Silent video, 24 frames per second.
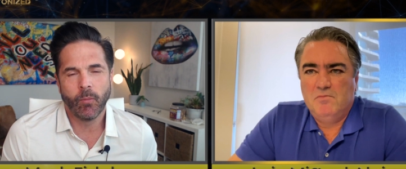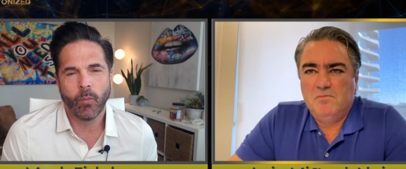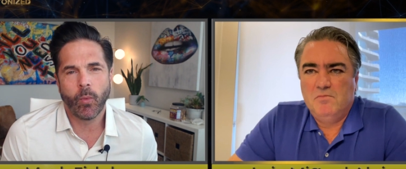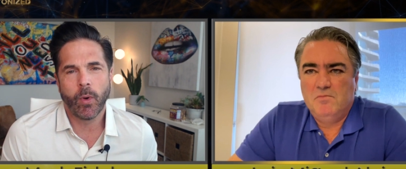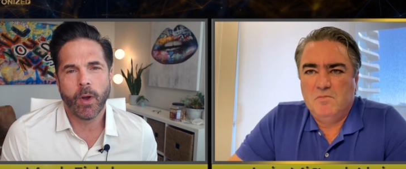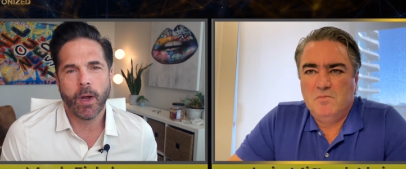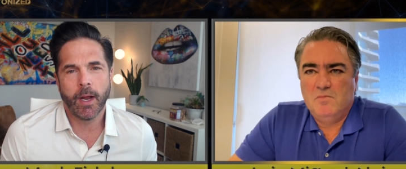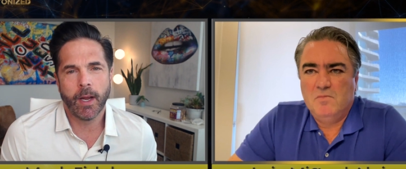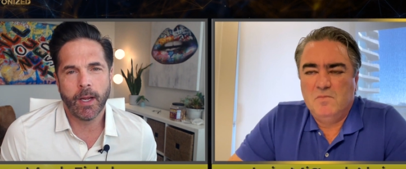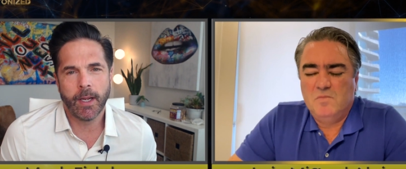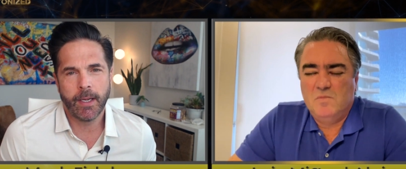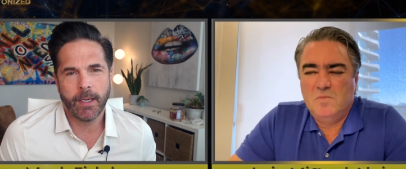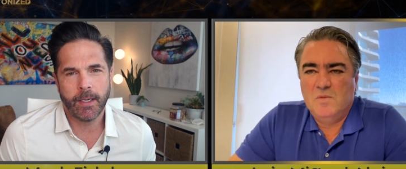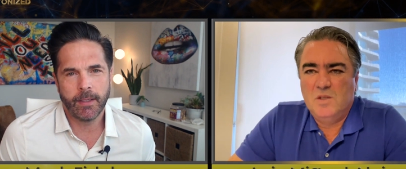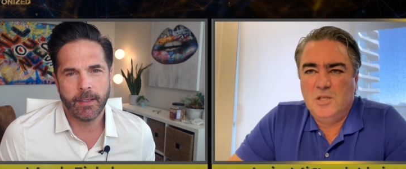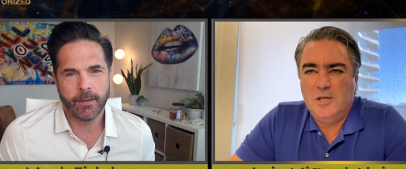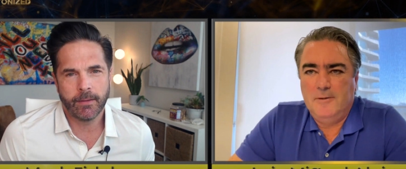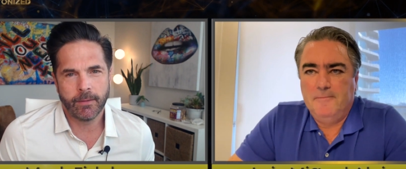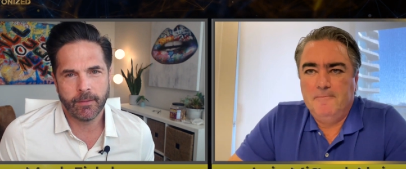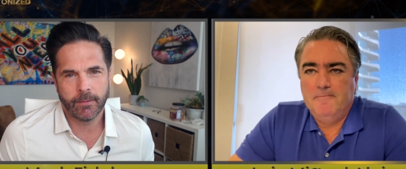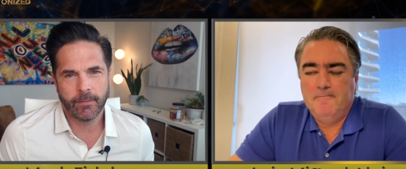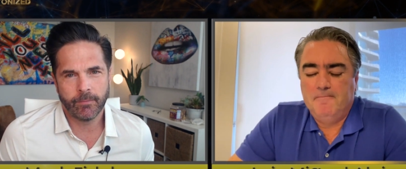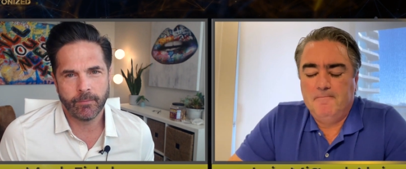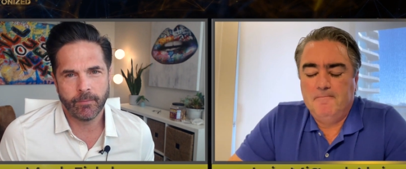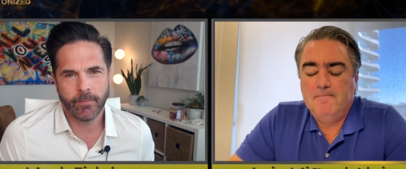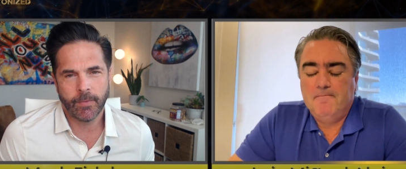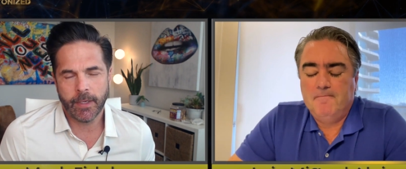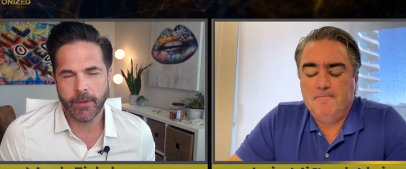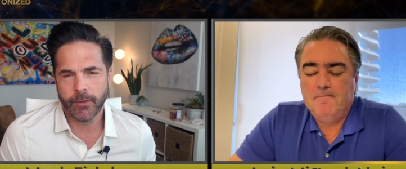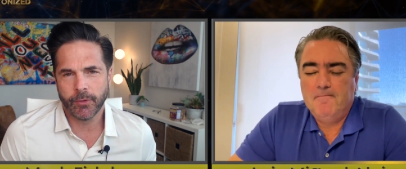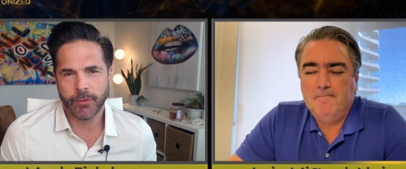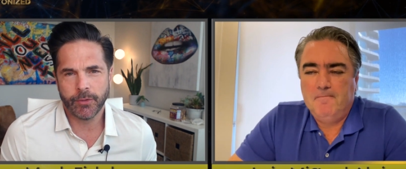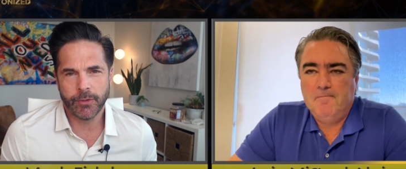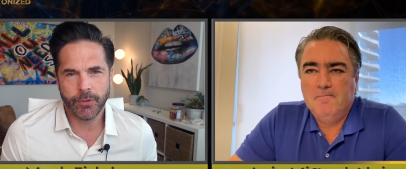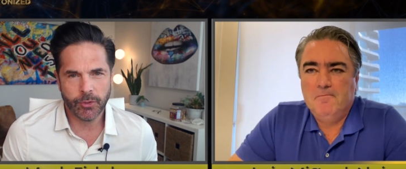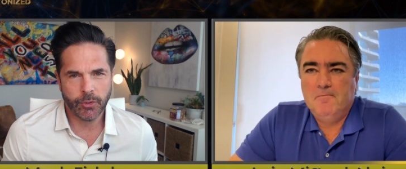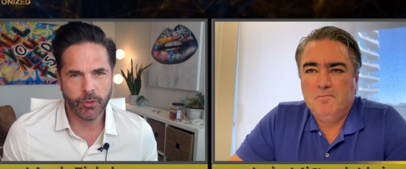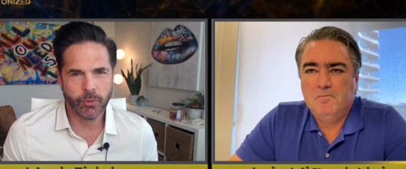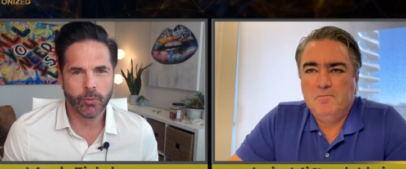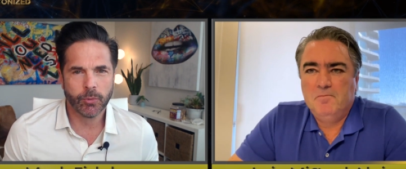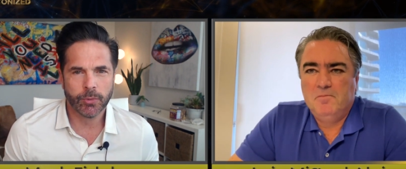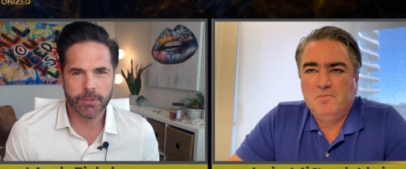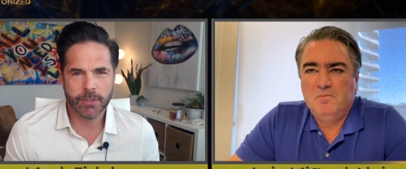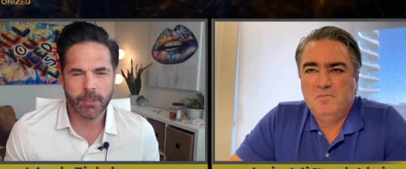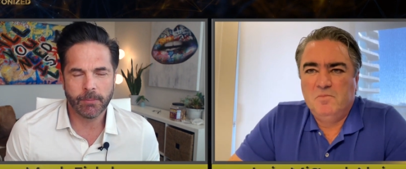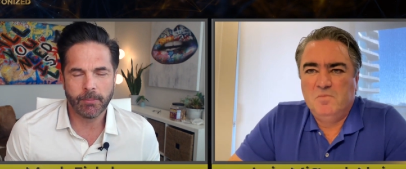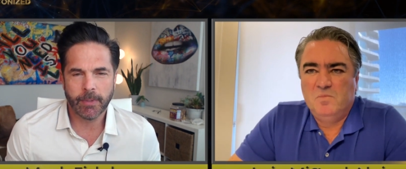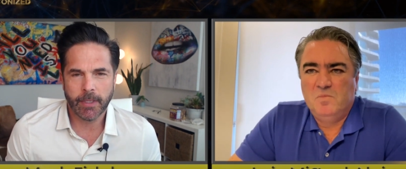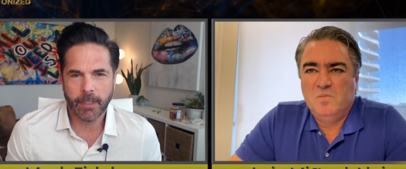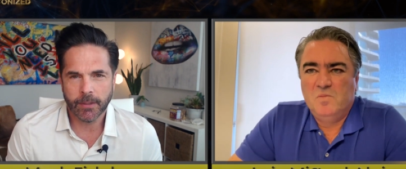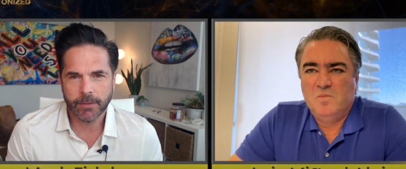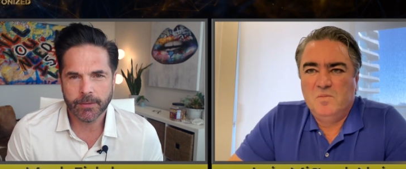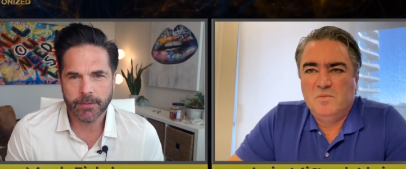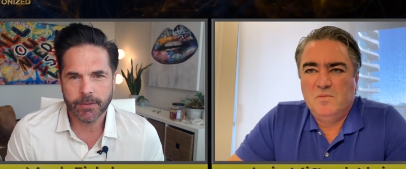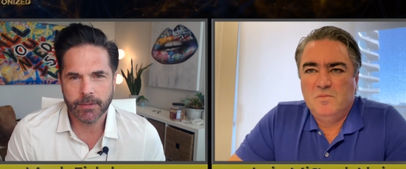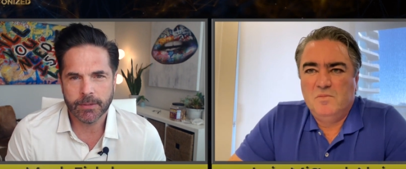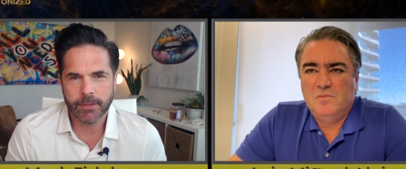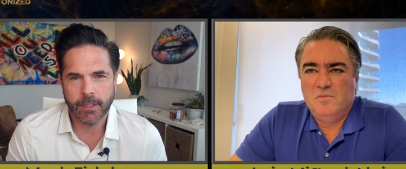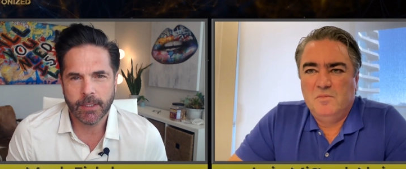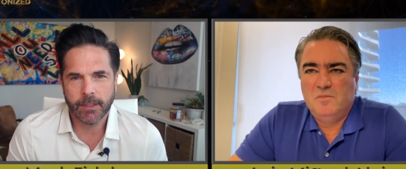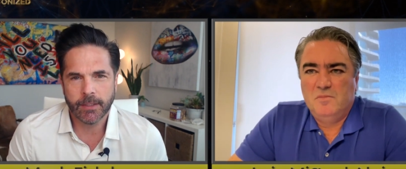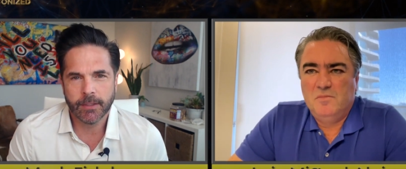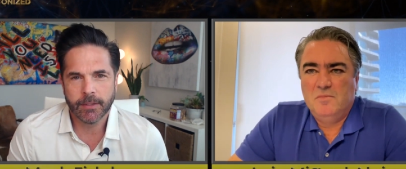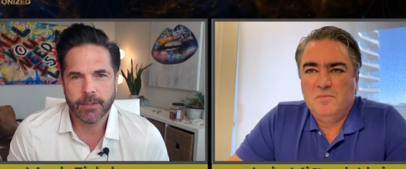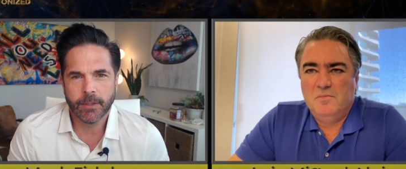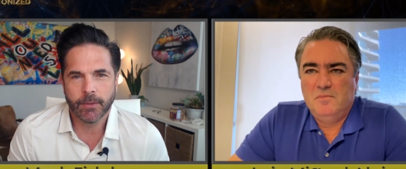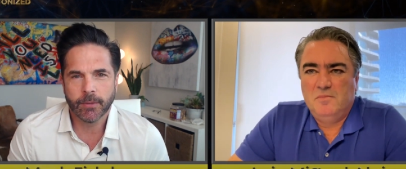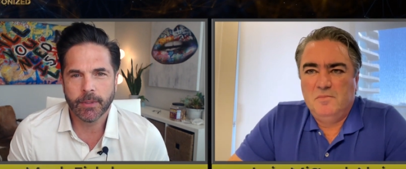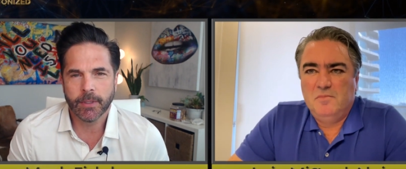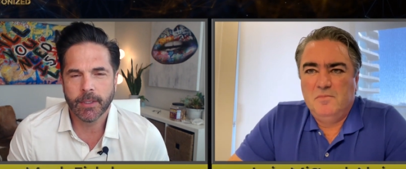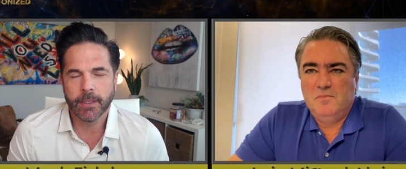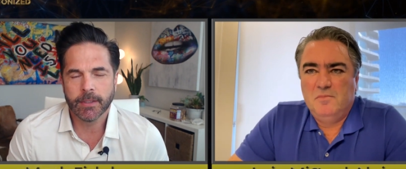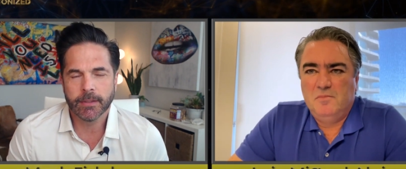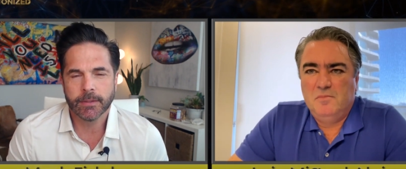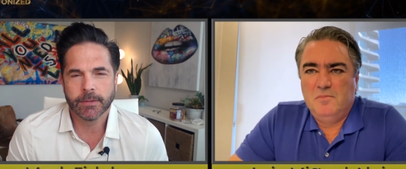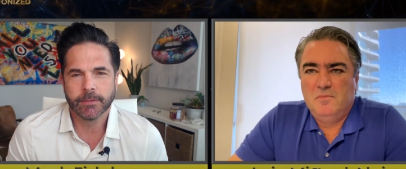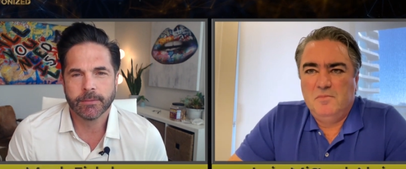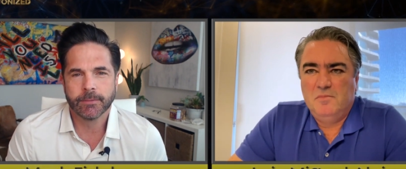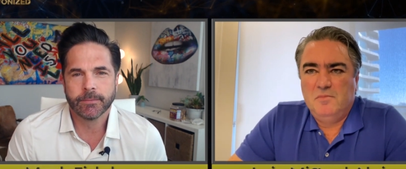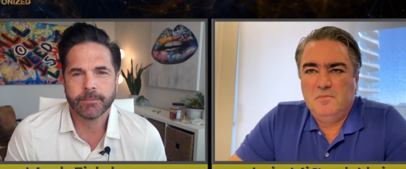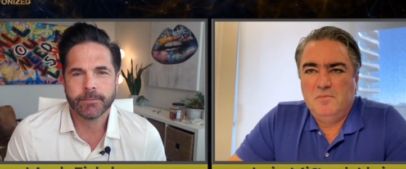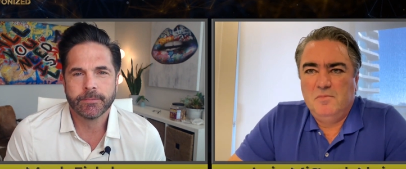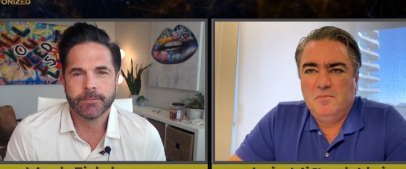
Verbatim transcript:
Speaker 1: and why either you or somebody else decided to tokenize it?